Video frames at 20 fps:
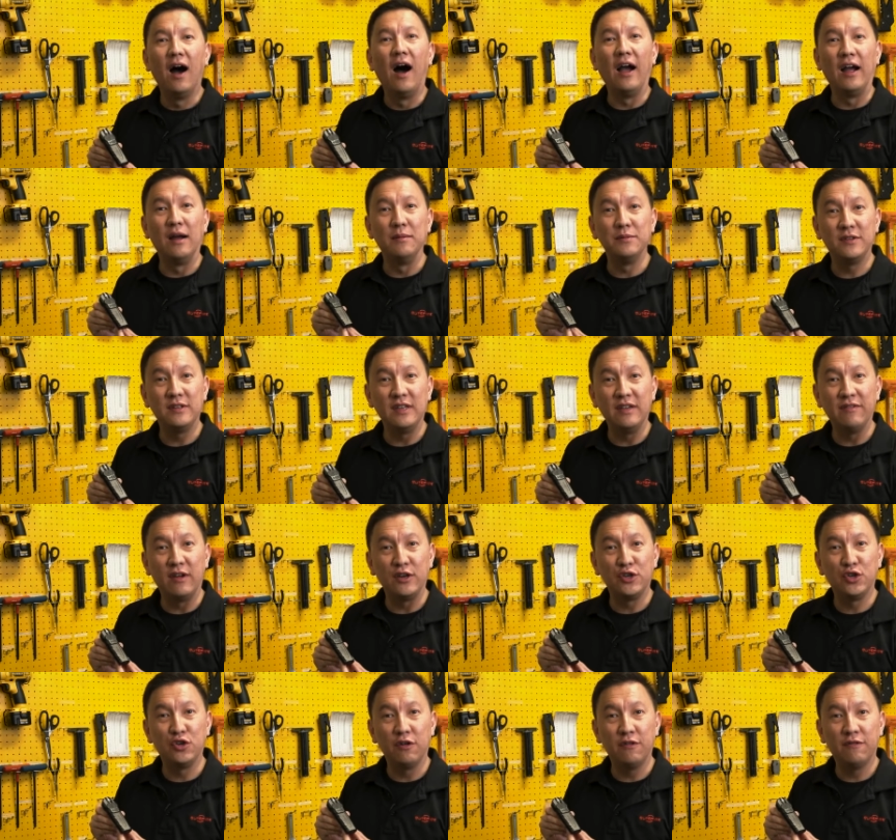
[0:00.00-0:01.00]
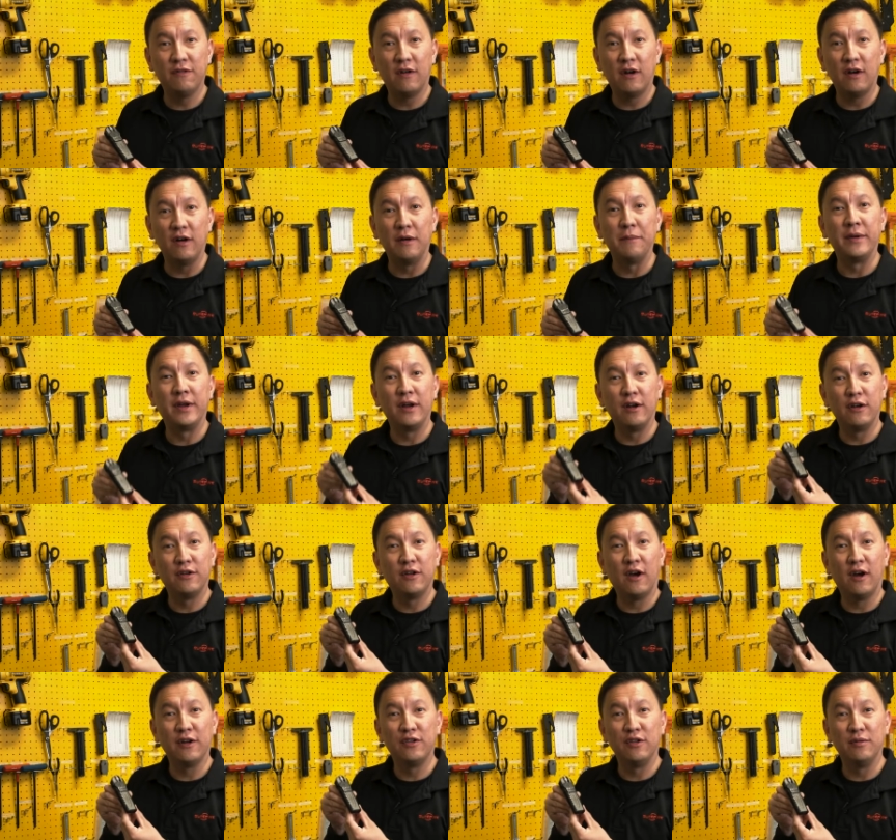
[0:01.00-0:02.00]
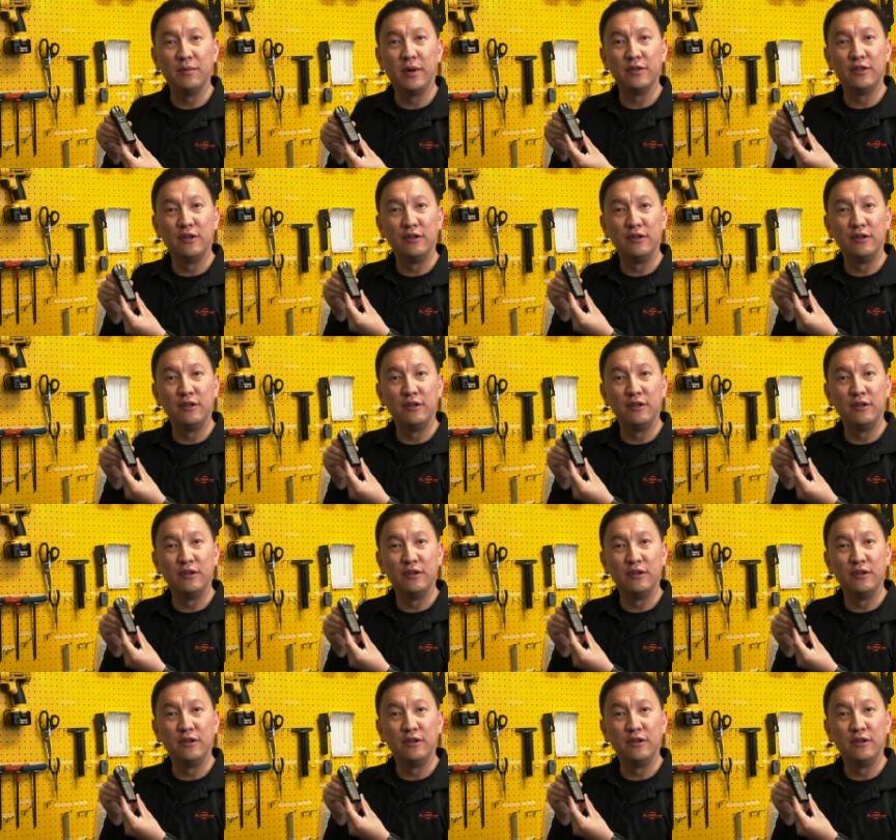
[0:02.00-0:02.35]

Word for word: Hi, I'm Steve at Surefire and I'm here to talk to you about